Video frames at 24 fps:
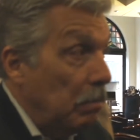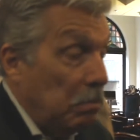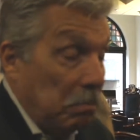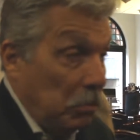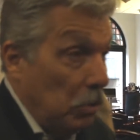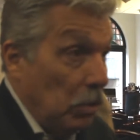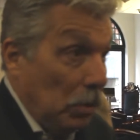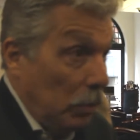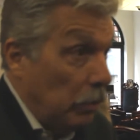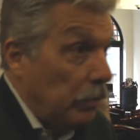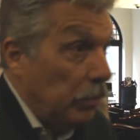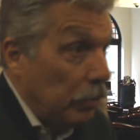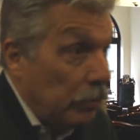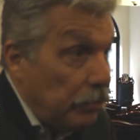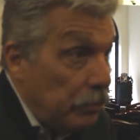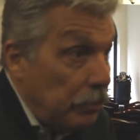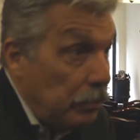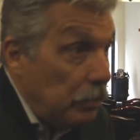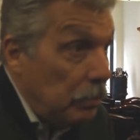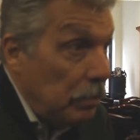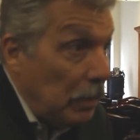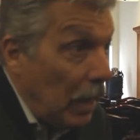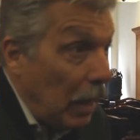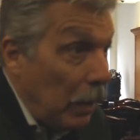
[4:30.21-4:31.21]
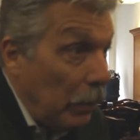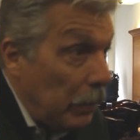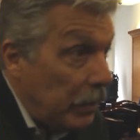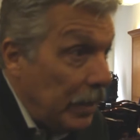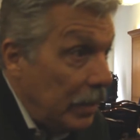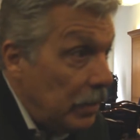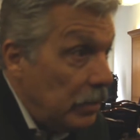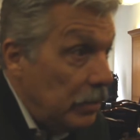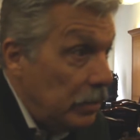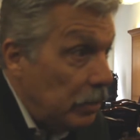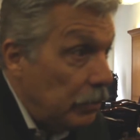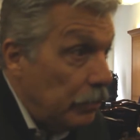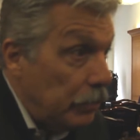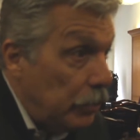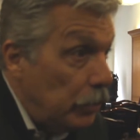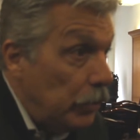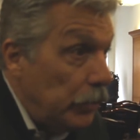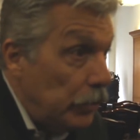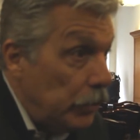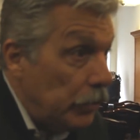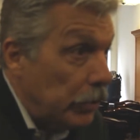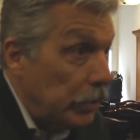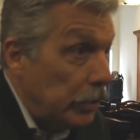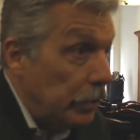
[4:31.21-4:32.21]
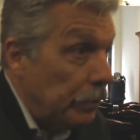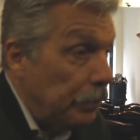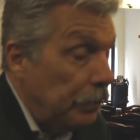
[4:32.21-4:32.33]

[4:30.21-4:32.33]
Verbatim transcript: you know, the nowadays the future.